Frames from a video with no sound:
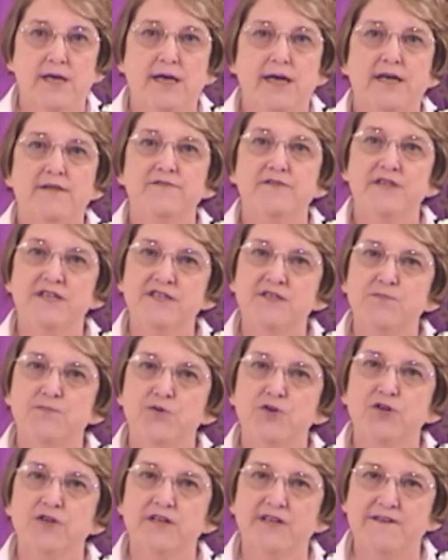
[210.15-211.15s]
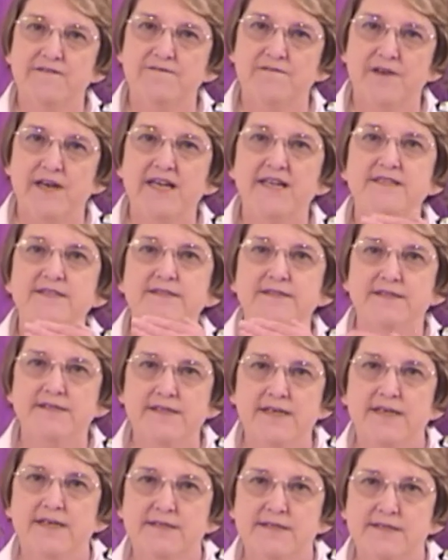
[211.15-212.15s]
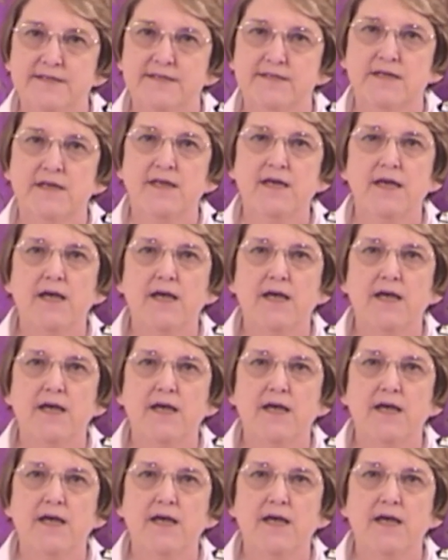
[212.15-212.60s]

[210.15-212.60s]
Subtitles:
and this book conveys this,